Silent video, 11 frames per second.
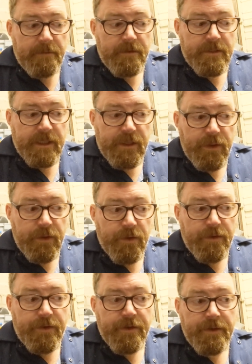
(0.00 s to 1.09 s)

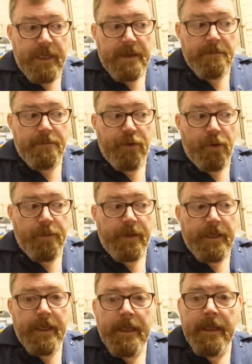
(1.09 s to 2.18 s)
secured
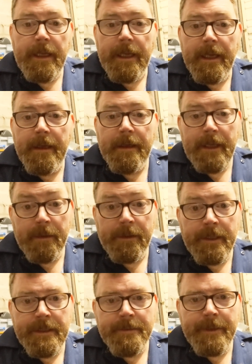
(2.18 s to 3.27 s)
properly, cable
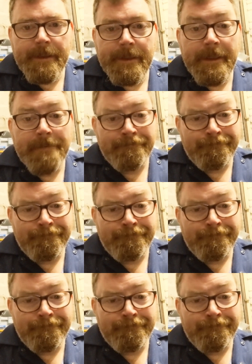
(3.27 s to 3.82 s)
ties especially,